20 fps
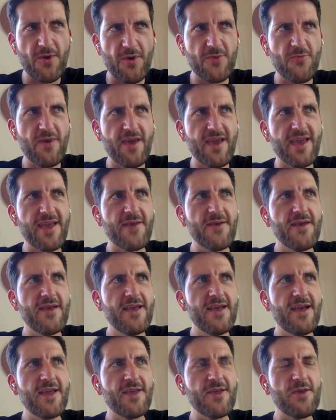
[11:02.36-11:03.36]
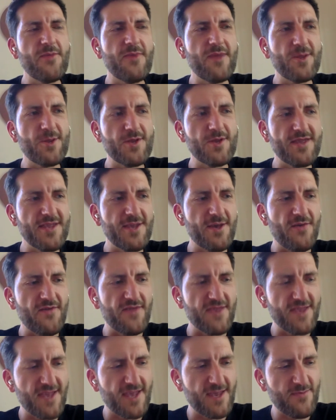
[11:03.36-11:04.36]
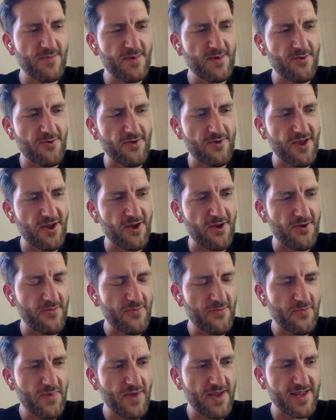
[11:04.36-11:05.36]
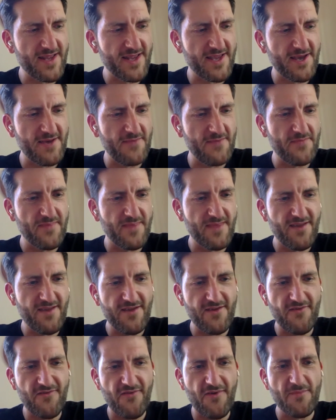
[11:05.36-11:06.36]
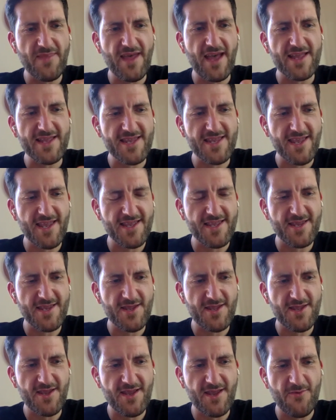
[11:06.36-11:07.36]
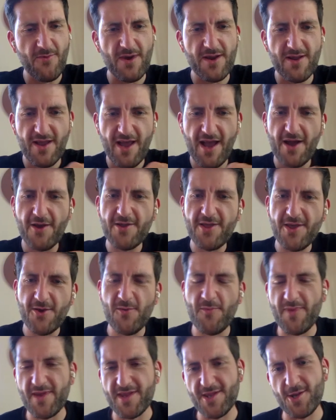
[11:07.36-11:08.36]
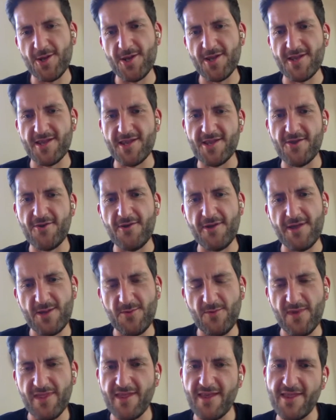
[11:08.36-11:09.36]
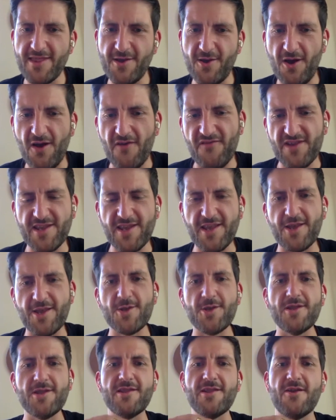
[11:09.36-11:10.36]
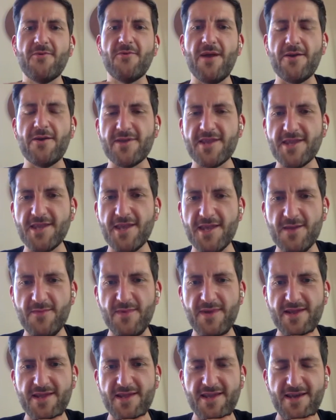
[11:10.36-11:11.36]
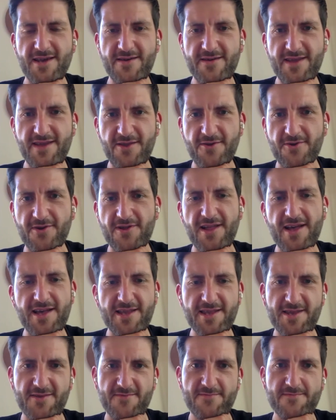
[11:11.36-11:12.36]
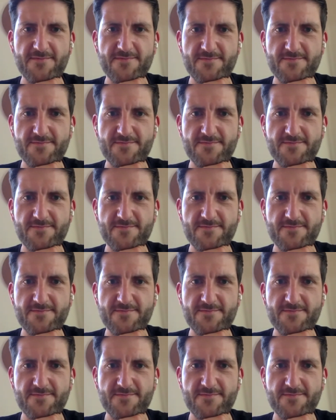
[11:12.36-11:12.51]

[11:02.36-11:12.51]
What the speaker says: what way? And you mentioned self-assessment earlier, but from that sense, and how do you position students within the conversation around assessment in your class?